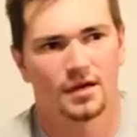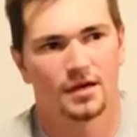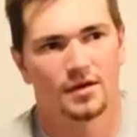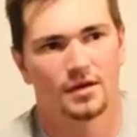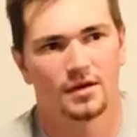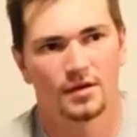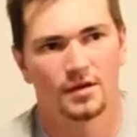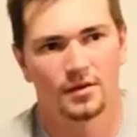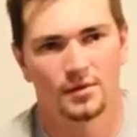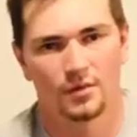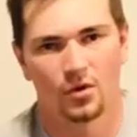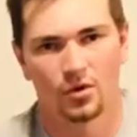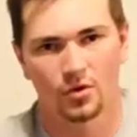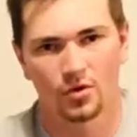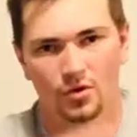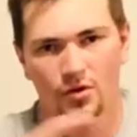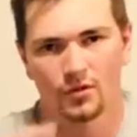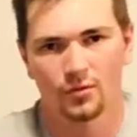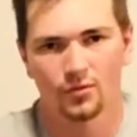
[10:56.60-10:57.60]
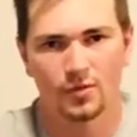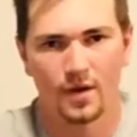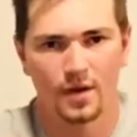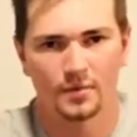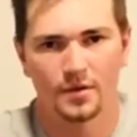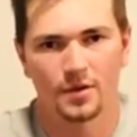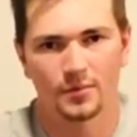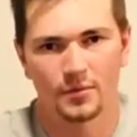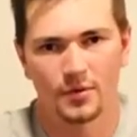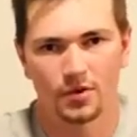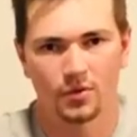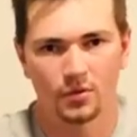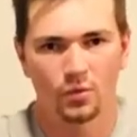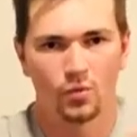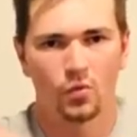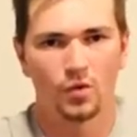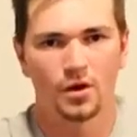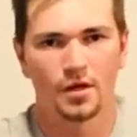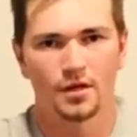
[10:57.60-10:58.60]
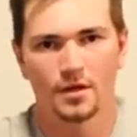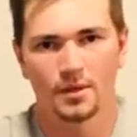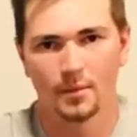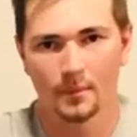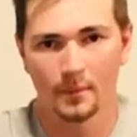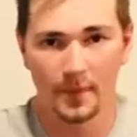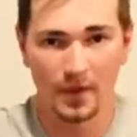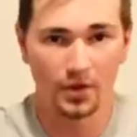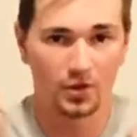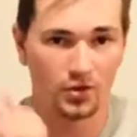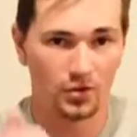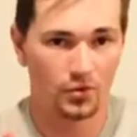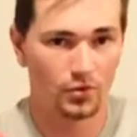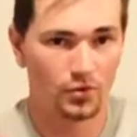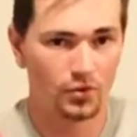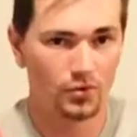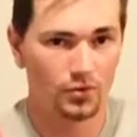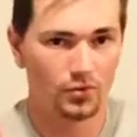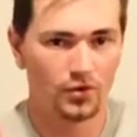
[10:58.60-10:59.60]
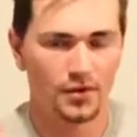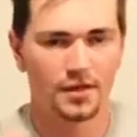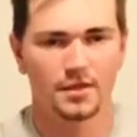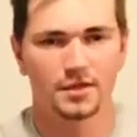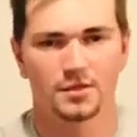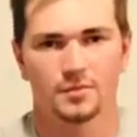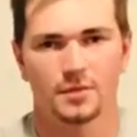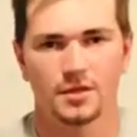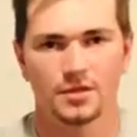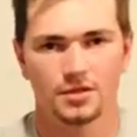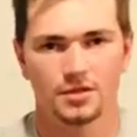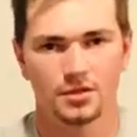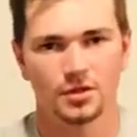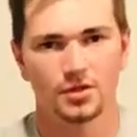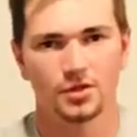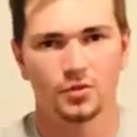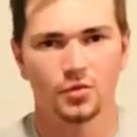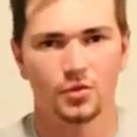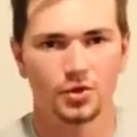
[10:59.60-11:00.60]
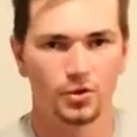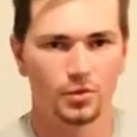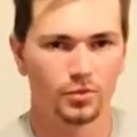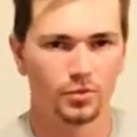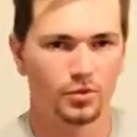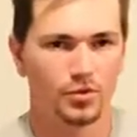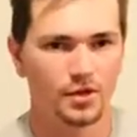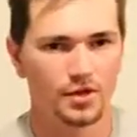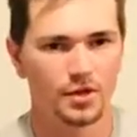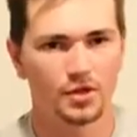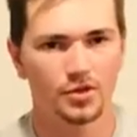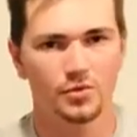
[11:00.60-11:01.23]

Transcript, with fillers: um, all wrapped up in one umbilical, and it's basically what you breathe,